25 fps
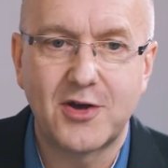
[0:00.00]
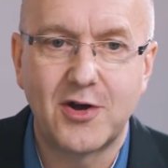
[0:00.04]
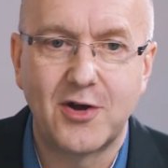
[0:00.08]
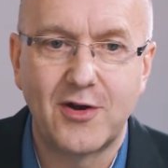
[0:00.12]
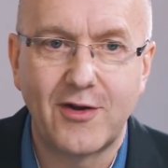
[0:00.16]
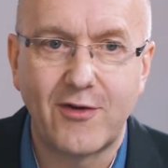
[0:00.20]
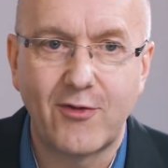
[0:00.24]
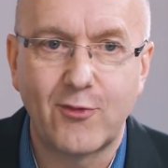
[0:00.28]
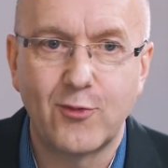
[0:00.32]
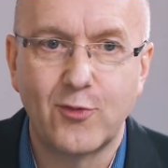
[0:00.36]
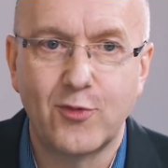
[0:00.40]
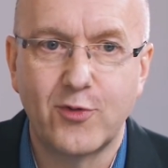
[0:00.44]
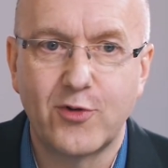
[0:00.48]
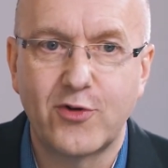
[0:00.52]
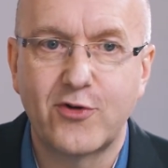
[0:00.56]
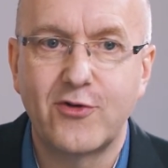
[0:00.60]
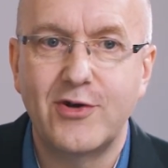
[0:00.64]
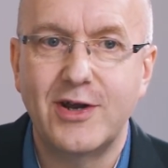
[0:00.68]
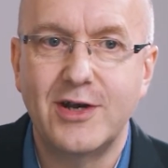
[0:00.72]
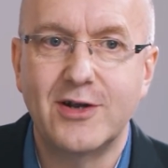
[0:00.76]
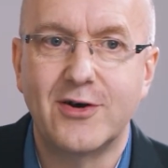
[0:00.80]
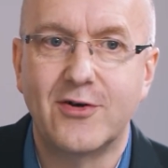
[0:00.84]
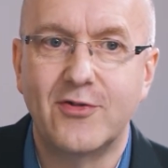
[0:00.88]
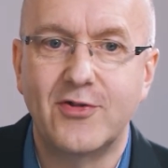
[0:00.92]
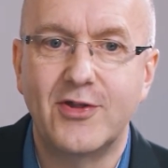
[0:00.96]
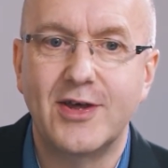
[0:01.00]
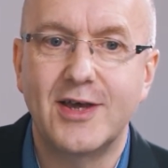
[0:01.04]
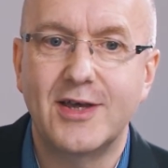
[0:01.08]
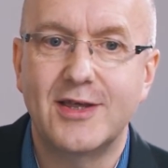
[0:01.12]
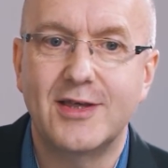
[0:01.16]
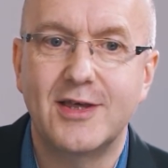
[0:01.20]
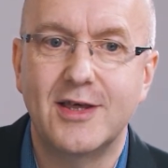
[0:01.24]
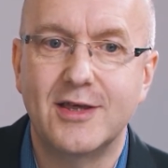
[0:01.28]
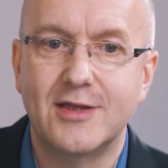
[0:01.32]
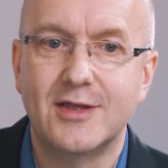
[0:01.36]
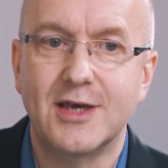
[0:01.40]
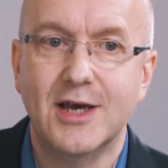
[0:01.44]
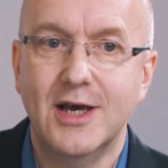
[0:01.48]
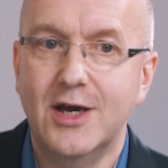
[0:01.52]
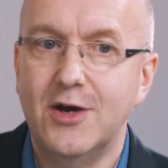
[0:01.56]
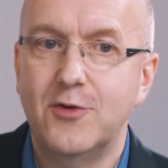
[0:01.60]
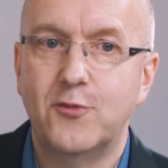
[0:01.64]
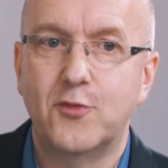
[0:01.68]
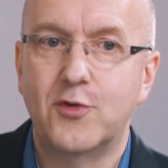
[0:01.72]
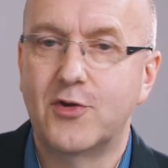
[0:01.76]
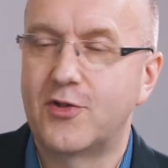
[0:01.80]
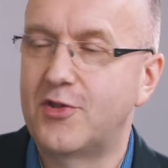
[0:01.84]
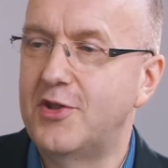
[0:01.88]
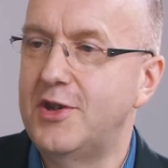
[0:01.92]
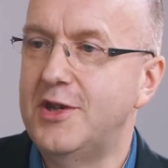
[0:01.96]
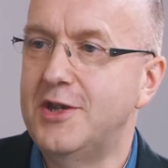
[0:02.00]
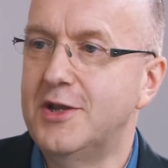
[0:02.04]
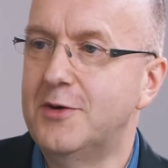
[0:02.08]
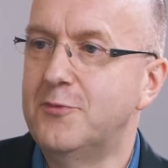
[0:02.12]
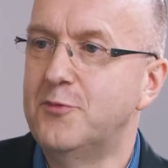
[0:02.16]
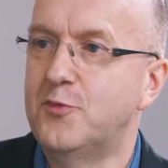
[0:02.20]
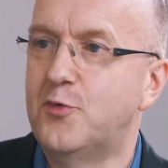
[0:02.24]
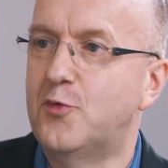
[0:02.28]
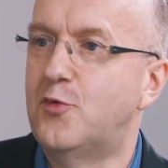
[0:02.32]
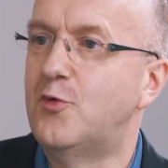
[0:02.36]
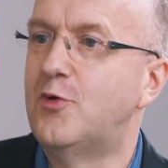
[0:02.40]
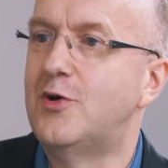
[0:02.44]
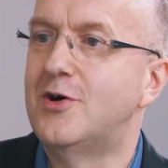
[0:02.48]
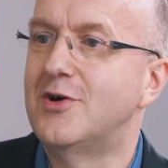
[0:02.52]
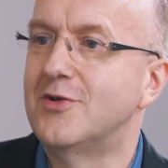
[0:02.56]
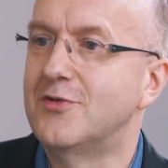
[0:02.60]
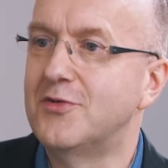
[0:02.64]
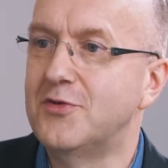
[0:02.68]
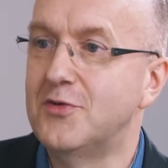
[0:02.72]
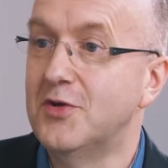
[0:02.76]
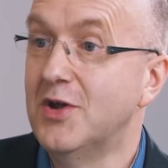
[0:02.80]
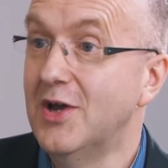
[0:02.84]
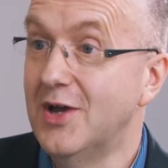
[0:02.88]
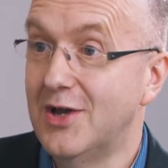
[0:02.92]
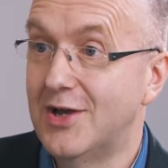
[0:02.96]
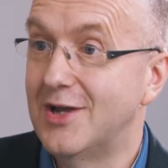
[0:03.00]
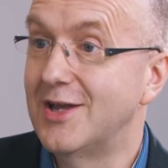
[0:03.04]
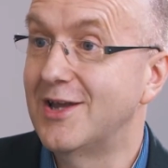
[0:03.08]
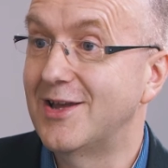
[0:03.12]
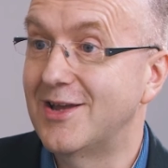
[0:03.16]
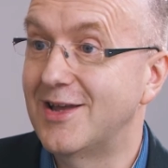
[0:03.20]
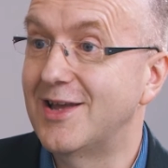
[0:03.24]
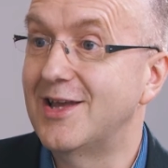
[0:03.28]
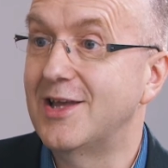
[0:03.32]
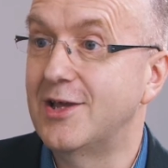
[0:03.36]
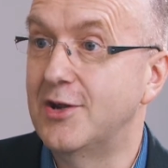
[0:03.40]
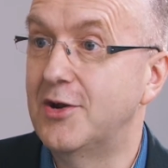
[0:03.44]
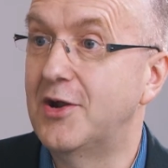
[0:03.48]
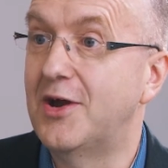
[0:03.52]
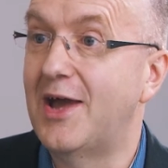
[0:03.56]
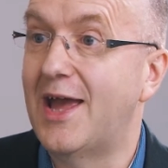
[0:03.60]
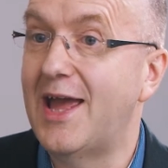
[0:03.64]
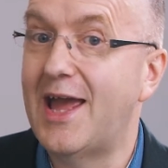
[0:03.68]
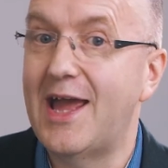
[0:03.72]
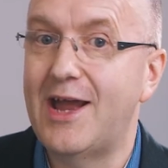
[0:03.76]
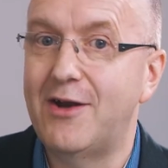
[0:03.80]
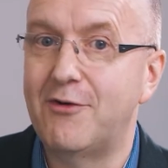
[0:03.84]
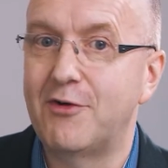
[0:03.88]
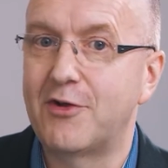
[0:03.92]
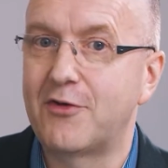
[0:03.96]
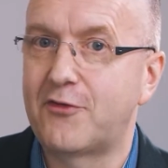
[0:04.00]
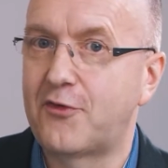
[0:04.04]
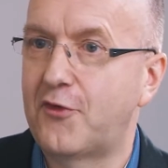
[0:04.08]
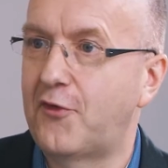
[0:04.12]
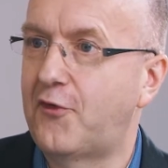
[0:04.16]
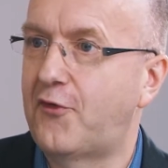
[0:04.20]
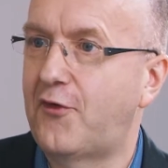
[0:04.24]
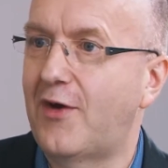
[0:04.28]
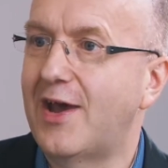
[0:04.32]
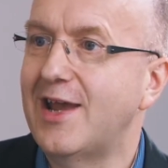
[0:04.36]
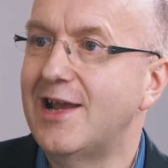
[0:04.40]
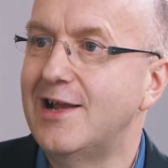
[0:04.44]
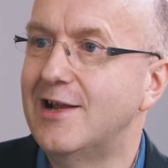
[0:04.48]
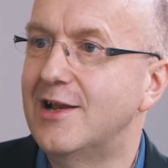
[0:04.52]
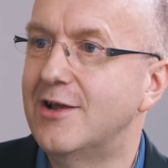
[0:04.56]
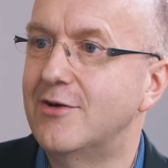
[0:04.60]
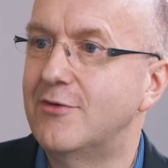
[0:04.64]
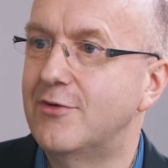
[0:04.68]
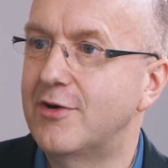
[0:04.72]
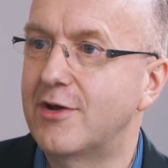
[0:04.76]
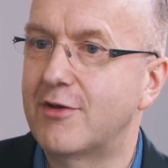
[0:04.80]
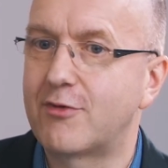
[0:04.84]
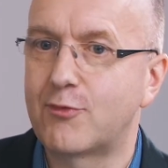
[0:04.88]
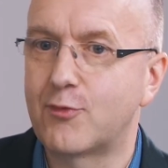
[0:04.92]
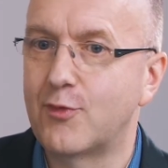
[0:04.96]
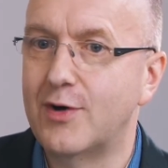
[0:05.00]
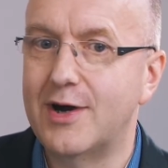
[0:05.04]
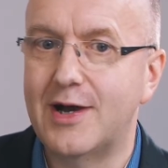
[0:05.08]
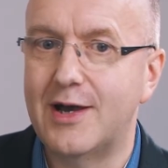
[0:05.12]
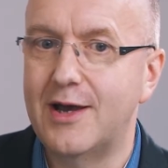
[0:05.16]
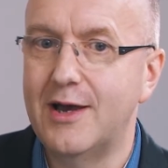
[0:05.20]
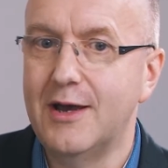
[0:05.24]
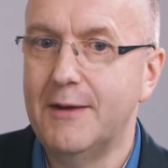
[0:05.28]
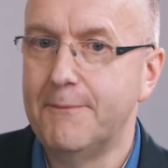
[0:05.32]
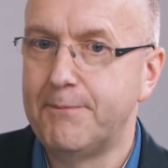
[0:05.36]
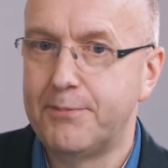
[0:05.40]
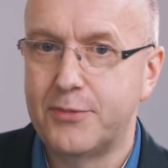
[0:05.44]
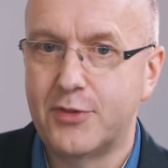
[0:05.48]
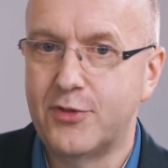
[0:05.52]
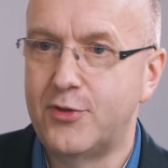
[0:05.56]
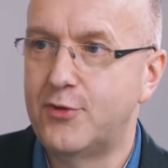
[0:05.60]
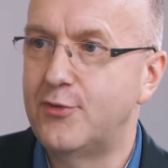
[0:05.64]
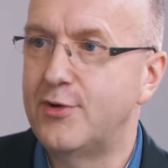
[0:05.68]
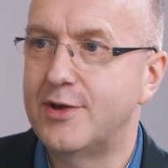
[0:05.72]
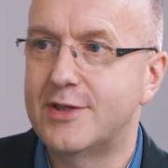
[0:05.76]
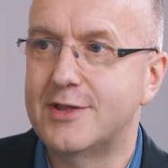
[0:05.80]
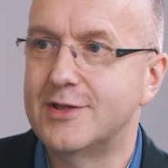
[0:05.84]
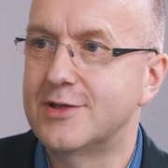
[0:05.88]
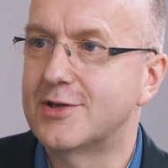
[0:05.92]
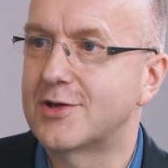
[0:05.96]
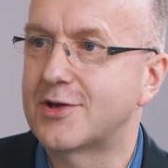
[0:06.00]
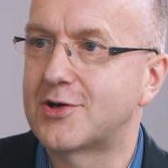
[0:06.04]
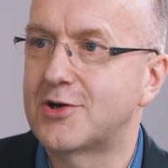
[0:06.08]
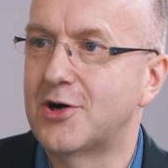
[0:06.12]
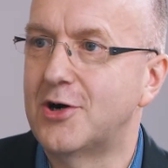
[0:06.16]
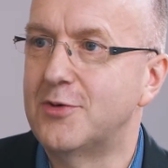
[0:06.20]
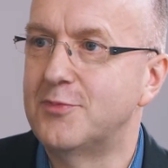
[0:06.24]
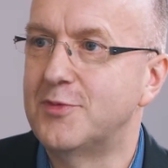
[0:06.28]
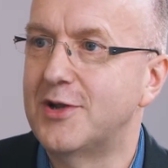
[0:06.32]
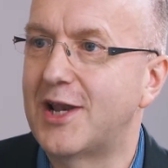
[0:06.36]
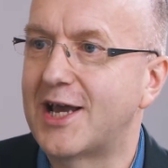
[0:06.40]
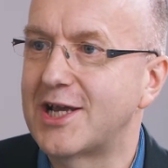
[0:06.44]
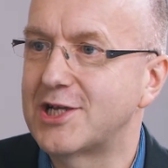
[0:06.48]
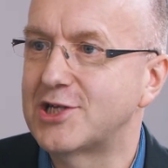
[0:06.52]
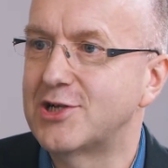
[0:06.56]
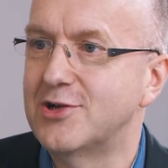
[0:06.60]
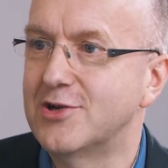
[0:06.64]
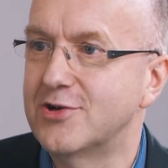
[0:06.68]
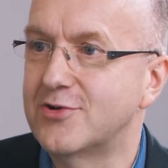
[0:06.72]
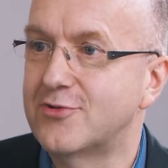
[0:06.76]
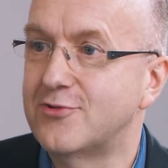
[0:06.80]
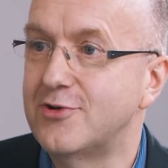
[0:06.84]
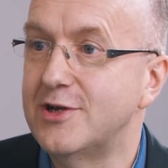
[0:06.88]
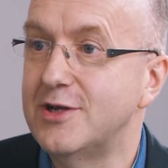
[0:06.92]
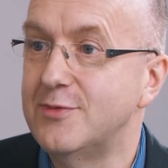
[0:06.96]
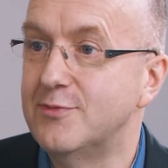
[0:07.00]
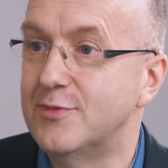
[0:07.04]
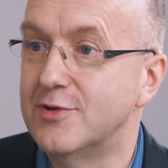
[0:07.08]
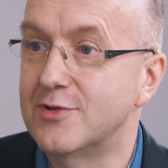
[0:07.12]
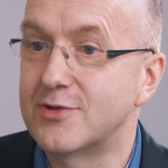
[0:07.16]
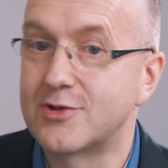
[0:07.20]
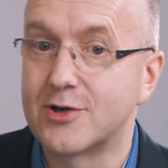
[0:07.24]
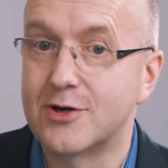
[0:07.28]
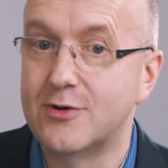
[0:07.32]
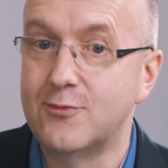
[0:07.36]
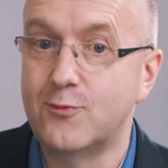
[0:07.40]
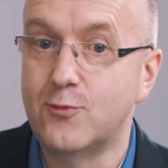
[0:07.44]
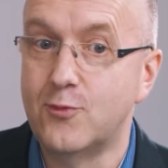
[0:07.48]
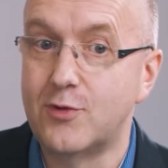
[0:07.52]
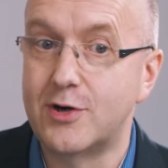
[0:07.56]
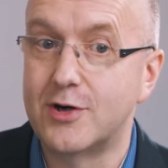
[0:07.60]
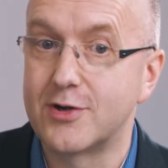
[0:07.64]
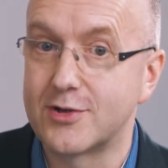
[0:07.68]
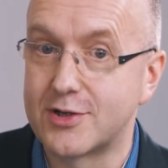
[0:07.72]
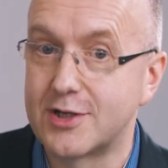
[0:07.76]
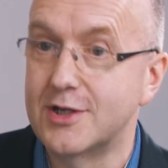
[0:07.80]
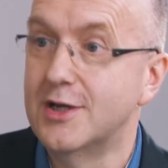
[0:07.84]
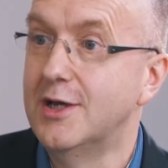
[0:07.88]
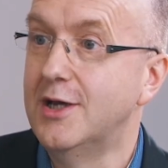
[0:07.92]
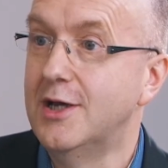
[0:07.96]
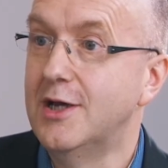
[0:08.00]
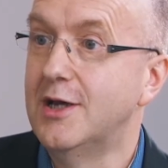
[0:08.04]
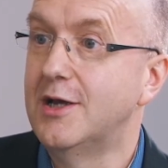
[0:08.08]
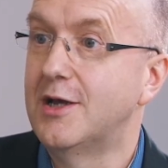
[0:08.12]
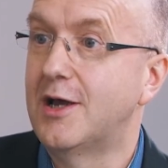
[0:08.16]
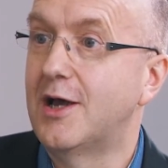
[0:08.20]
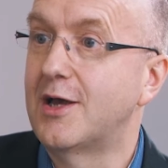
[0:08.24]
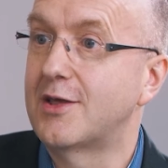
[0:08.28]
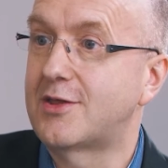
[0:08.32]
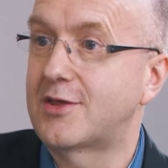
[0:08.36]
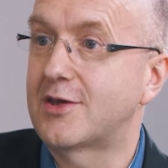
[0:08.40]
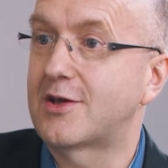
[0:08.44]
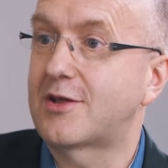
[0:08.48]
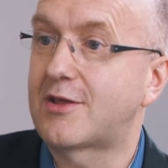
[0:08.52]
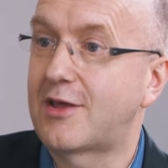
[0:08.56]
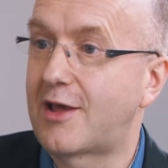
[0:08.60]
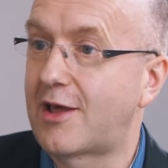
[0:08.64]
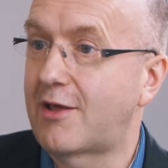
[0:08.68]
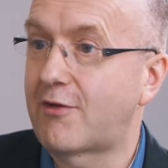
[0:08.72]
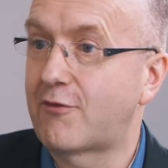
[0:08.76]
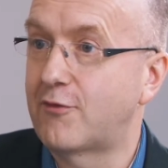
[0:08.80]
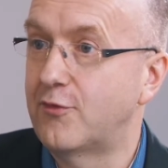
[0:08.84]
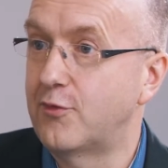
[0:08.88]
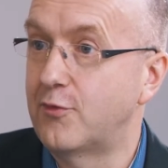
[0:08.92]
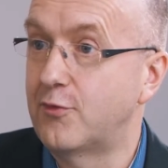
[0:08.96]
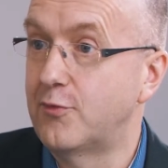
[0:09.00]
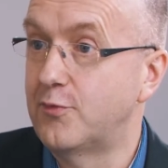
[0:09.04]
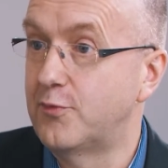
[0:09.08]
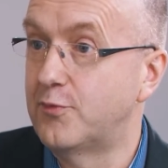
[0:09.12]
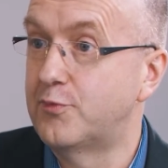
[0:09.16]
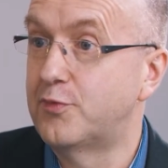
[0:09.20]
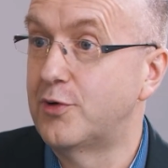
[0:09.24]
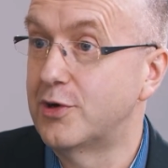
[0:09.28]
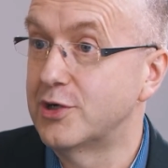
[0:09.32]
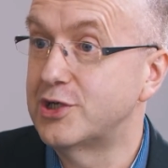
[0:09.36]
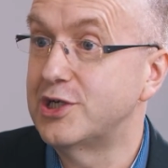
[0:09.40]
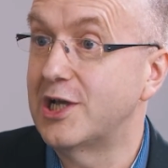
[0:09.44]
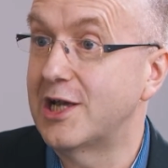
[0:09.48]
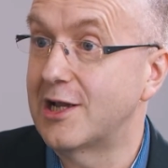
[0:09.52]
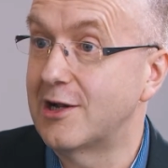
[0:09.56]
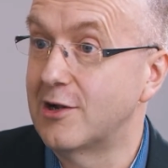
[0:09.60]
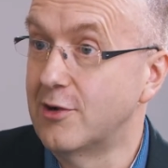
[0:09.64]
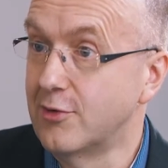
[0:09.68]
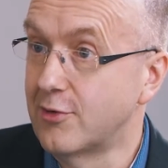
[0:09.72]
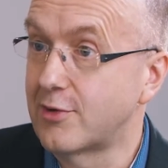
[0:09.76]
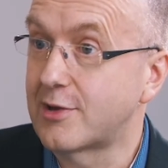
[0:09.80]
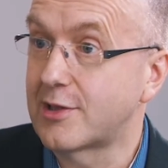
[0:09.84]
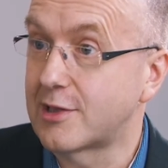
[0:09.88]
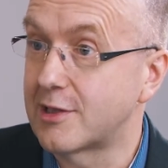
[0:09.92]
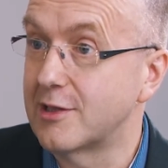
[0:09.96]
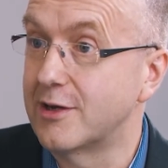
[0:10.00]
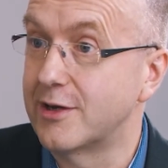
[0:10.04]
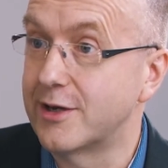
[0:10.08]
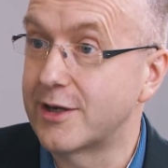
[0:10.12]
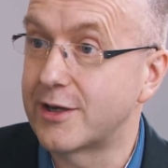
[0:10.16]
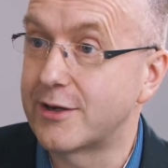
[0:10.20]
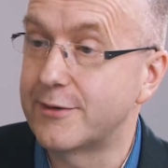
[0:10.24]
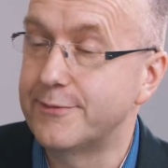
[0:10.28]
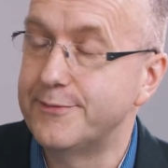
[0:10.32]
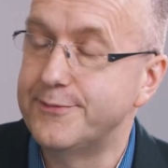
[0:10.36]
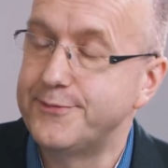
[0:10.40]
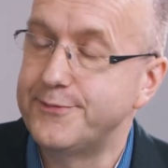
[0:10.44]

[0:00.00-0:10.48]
colleagues all agreed on this is one of the number one areas for failure is where there isn't a common actual agreement on what a successful project looks like.